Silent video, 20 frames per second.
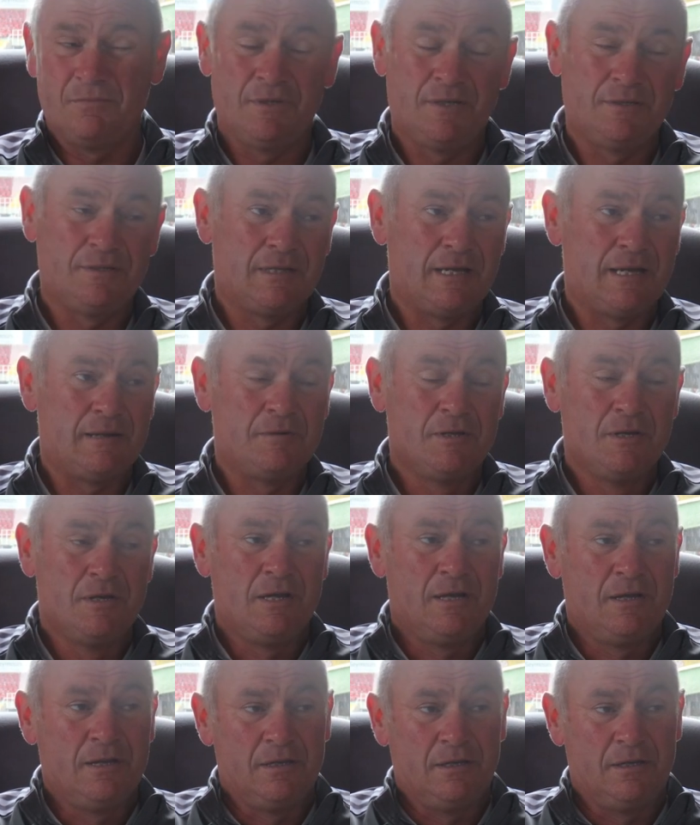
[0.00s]
And,
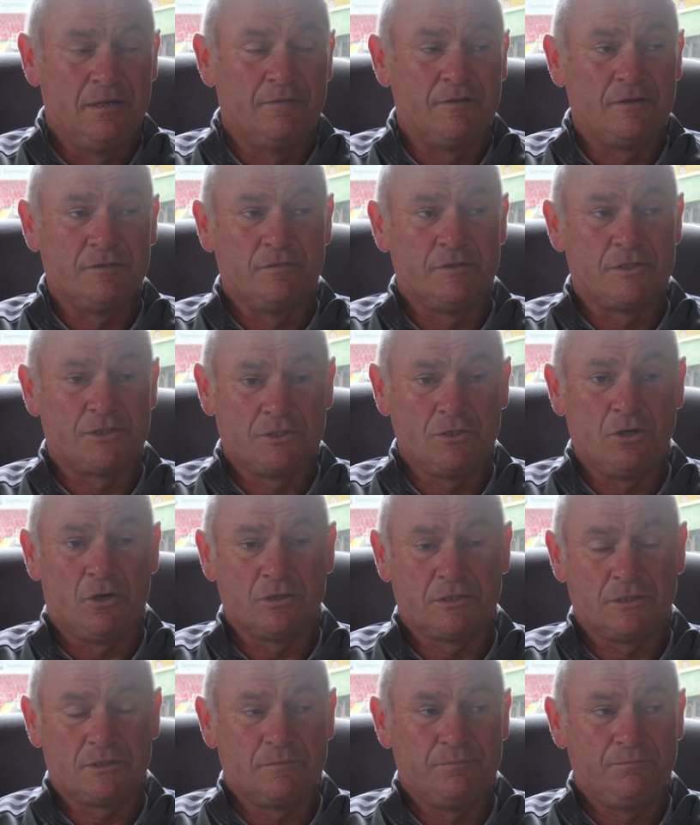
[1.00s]
you know, the
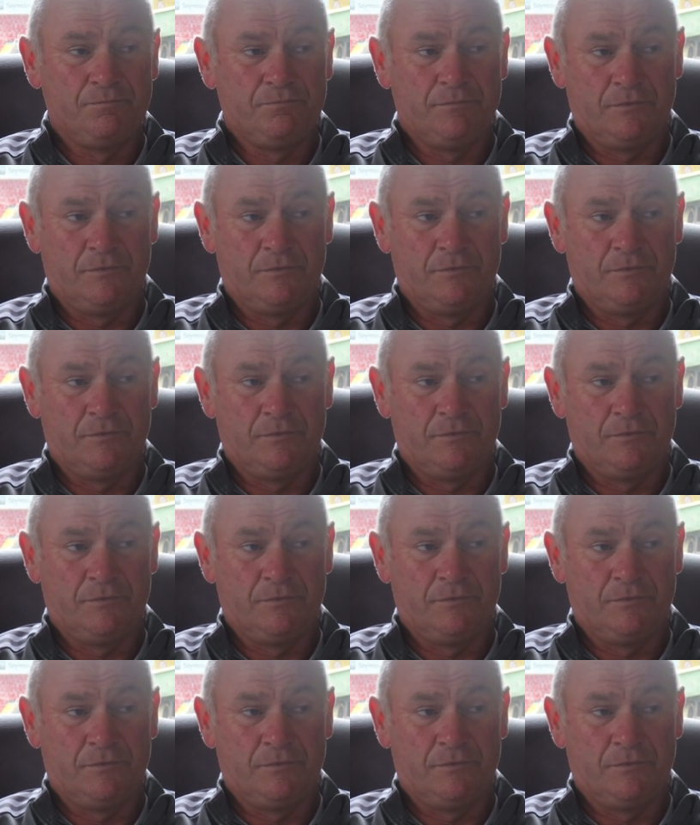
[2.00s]
start